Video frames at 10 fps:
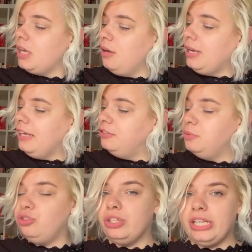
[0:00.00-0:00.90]
Okay, so
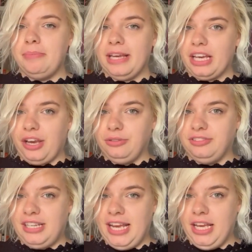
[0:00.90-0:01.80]
we're talking a bit
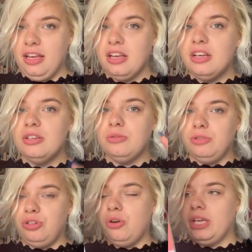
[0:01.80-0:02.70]
ghosty,
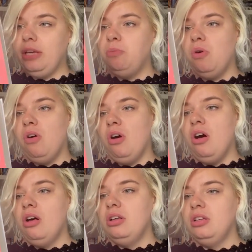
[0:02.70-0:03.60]
we're talking
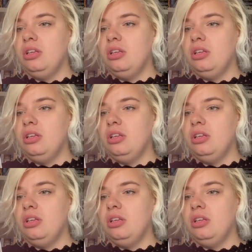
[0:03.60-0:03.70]
war,